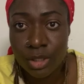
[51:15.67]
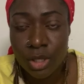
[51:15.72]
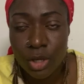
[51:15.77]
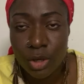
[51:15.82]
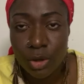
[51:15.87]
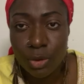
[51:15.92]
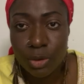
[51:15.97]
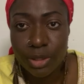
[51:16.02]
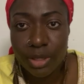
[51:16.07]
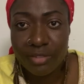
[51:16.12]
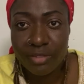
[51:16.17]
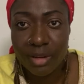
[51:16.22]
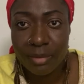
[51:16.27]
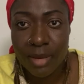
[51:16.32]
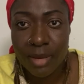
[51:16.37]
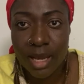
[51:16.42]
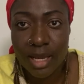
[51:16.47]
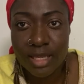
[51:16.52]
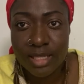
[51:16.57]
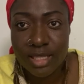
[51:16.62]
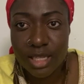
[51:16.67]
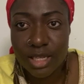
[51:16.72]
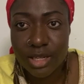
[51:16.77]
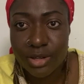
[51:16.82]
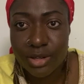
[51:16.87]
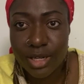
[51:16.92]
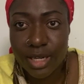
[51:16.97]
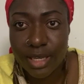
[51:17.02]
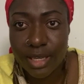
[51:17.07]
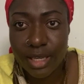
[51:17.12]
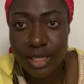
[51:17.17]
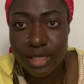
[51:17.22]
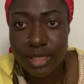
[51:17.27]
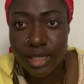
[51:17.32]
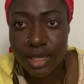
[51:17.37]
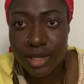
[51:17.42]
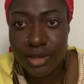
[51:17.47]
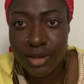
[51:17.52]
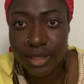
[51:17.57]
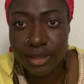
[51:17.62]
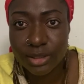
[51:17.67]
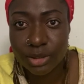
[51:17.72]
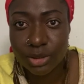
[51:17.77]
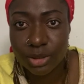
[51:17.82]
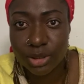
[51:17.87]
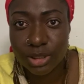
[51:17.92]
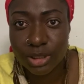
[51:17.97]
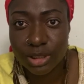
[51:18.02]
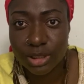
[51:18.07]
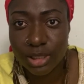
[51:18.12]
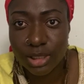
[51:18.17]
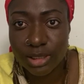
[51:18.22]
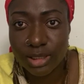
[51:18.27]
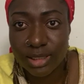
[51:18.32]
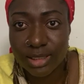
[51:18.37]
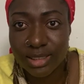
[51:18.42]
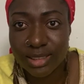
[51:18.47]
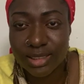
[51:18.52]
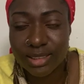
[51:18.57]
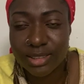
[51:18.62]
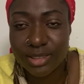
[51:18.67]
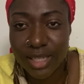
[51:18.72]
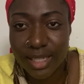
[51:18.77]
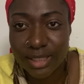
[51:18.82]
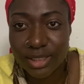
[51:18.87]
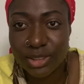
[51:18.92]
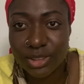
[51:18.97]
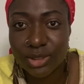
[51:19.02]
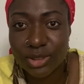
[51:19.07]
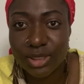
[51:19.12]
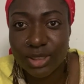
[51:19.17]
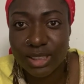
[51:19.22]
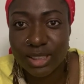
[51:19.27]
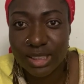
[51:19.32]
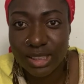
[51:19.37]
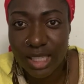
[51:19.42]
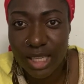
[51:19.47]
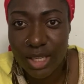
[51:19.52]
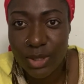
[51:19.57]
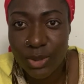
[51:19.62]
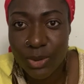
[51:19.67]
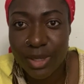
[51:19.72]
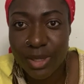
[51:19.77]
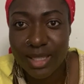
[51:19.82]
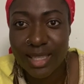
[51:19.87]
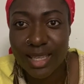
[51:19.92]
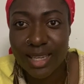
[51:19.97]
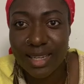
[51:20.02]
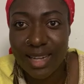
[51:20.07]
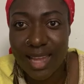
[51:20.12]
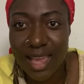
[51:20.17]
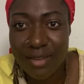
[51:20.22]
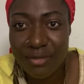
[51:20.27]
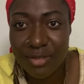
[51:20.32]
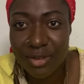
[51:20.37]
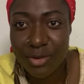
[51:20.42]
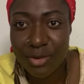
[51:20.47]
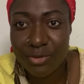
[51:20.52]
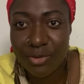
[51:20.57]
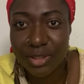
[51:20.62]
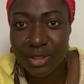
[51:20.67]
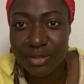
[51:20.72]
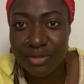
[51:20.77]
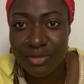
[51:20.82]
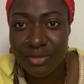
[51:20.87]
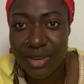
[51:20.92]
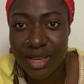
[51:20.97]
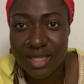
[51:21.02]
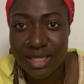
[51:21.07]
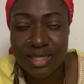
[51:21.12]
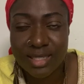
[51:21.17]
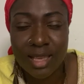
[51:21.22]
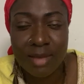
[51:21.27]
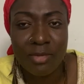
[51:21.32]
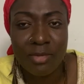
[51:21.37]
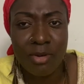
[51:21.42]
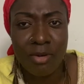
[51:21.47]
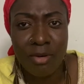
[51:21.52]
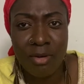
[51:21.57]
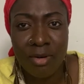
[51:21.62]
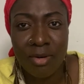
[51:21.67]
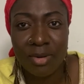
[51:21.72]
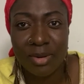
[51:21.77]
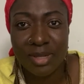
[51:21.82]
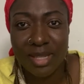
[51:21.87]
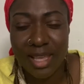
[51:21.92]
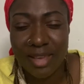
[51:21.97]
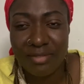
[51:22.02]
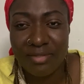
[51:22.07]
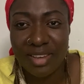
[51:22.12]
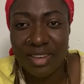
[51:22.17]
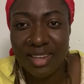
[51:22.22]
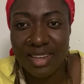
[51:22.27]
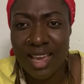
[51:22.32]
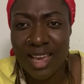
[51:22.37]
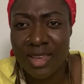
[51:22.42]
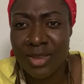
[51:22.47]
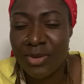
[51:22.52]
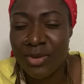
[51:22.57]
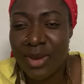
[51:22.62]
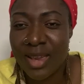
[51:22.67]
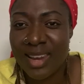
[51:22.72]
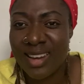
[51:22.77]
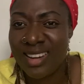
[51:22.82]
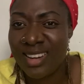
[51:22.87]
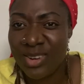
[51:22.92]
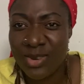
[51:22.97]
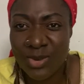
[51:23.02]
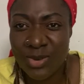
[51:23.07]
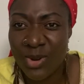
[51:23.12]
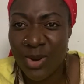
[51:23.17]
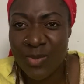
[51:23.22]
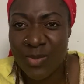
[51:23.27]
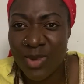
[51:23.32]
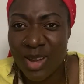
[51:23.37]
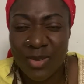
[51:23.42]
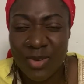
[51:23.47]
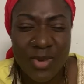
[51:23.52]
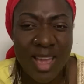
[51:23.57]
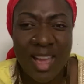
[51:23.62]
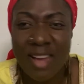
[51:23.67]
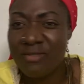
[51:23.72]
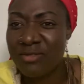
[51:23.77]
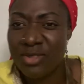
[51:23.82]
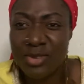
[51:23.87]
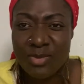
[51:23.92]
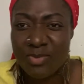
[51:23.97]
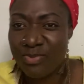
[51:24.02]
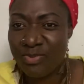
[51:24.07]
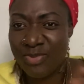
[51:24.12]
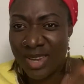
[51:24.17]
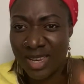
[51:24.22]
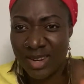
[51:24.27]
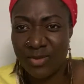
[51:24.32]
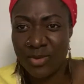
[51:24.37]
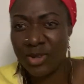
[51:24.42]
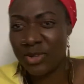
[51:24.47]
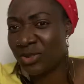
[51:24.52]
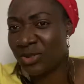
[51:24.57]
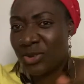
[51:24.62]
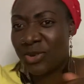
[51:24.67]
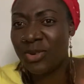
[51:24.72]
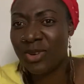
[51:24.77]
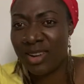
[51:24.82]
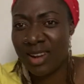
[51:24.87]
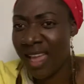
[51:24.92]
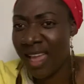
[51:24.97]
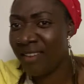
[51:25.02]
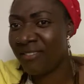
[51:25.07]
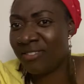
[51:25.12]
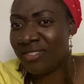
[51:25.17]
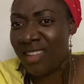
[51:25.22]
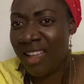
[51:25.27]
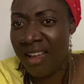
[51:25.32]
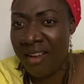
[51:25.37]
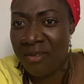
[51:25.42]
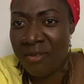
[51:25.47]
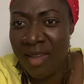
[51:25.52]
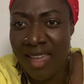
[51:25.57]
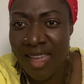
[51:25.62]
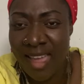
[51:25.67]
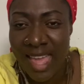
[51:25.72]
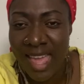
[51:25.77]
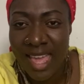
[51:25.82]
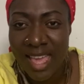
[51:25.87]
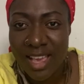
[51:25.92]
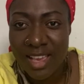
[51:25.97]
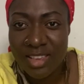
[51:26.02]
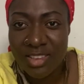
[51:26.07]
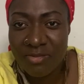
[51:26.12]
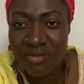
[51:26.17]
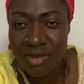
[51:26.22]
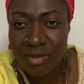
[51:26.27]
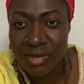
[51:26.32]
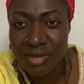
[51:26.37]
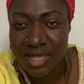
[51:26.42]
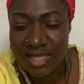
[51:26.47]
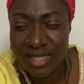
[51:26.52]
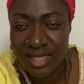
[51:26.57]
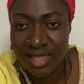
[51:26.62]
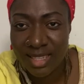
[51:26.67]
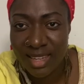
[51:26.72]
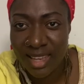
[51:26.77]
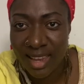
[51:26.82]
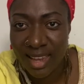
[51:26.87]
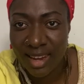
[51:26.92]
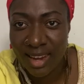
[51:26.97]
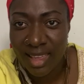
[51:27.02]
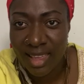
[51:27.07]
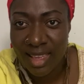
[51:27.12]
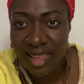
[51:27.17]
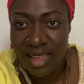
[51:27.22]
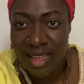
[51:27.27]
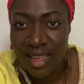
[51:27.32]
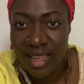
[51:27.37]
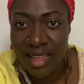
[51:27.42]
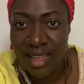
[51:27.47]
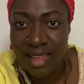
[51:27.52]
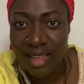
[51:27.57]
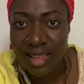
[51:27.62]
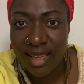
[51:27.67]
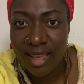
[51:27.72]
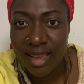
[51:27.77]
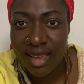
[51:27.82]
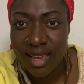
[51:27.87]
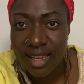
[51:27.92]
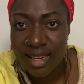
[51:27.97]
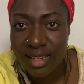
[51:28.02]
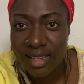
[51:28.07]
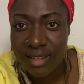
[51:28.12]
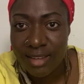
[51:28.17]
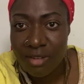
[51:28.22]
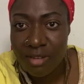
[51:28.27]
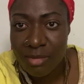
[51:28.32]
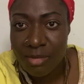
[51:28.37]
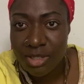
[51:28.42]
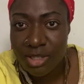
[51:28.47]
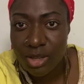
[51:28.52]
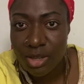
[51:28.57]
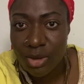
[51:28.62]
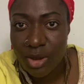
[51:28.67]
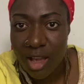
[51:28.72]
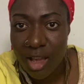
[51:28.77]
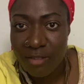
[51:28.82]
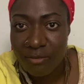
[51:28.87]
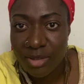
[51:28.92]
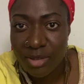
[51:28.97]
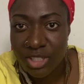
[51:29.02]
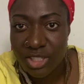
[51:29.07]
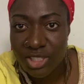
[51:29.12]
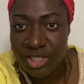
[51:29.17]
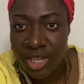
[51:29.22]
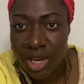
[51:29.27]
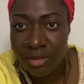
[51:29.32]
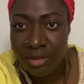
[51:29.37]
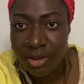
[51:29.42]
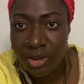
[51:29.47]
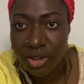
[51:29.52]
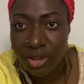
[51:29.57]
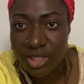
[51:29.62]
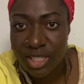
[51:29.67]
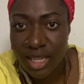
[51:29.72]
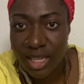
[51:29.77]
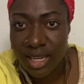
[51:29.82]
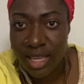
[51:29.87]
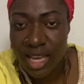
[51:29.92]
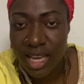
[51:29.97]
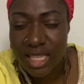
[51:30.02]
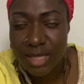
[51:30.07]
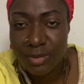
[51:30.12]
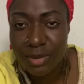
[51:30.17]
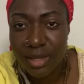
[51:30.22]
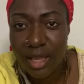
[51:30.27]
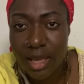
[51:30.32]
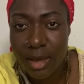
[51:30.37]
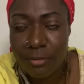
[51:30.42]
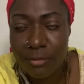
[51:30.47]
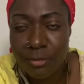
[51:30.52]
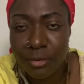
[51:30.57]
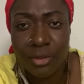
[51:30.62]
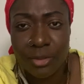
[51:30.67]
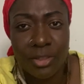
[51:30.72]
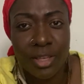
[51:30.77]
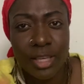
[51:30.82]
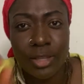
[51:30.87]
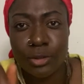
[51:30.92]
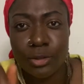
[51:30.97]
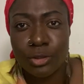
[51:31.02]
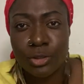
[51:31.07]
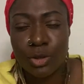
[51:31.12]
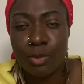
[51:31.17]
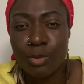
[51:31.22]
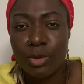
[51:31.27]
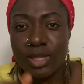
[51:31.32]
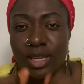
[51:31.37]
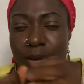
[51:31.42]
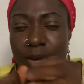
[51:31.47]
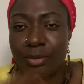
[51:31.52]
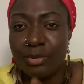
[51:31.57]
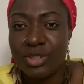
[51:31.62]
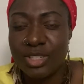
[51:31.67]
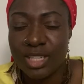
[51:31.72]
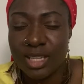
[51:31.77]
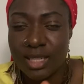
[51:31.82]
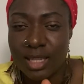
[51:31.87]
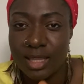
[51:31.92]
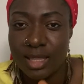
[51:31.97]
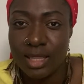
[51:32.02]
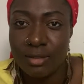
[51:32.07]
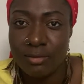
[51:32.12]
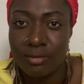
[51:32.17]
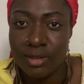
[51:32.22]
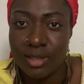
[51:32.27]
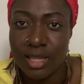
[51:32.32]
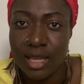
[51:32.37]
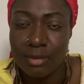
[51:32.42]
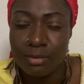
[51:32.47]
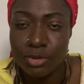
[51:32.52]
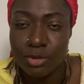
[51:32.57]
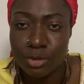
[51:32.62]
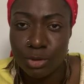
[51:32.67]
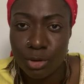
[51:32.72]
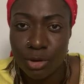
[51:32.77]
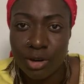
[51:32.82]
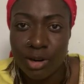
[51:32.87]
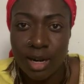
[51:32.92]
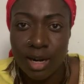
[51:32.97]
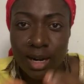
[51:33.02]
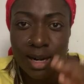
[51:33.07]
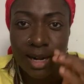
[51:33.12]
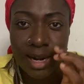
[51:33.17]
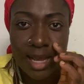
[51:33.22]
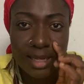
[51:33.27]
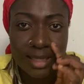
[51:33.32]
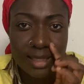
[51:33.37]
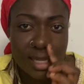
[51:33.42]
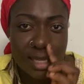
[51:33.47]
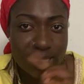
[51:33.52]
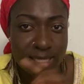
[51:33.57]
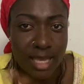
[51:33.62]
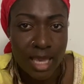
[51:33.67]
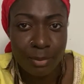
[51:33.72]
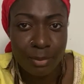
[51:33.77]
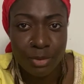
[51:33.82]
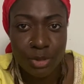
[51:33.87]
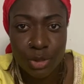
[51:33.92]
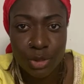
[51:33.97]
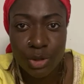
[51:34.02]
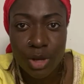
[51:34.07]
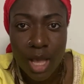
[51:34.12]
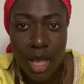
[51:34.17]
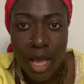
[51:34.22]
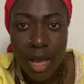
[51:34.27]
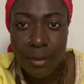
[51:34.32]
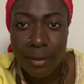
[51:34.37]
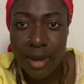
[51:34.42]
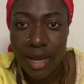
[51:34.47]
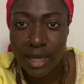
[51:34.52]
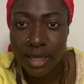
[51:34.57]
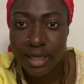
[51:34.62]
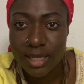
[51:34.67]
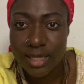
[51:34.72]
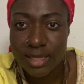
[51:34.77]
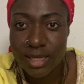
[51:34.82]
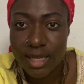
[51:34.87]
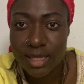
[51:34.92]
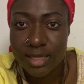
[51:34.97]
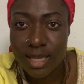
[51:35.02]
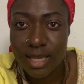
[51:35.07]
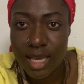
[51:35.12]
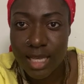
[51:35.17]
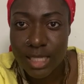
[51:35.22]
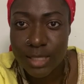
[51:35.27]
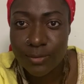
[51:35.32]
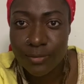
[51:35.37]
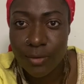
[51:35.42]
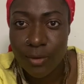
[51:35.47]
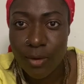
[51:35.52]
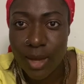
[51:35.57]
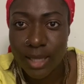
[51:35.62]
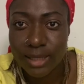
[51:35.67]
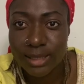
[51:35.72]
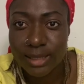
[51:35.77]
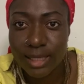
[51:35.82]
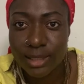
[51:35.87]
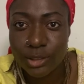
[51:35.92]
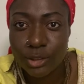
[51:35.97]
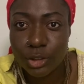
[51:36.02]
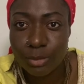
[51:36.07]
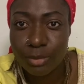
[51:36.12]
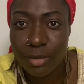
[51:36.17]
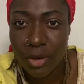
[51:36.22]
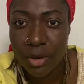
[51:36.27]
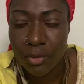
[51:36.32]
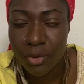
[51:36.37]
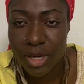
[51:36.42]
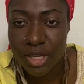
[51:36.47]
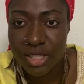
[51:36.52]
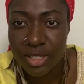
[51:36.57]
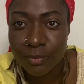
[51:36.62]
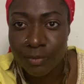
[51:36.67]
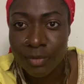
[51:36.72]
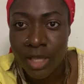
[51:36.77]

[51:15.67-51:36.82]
good evening, ma. It is great to see you in a live video for the first time. Oh, David, are you a newcomer? Where have you been? We used to go live now, eh? You've been missing then. The information you have been sharing on your channel has been helpful. Thank you so much. I appreciate that, David. I'm so glad it has helped you. Baraki said, thanks for attending to my question